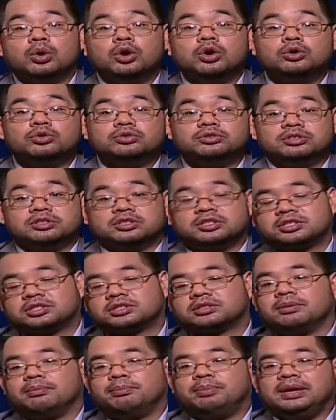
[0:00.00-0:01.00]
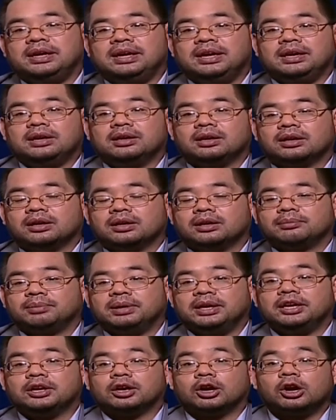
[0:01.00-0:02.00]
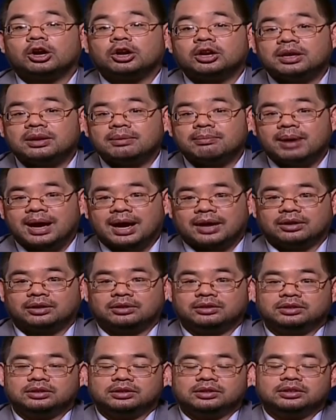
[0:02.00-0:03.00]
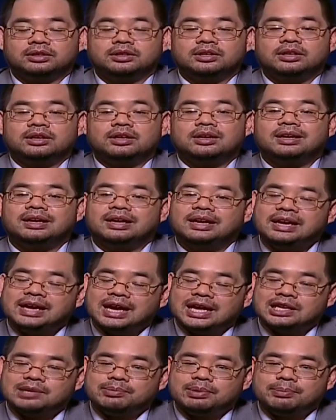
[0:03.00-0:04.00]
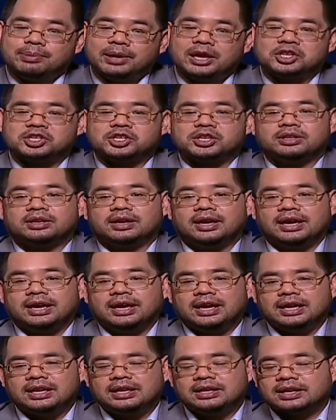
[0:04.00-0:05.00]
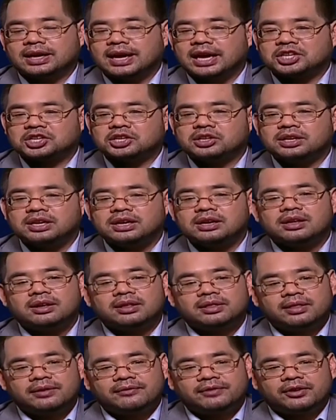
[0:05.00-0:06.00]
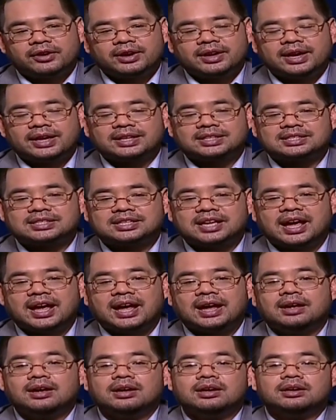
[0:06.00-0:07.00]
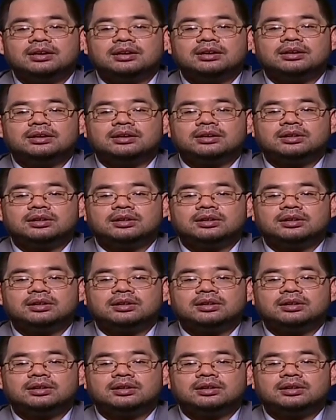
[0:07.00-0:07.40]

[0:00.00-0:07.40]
wounds, being hurt in battle, he had to be patient. And actually, the very next day,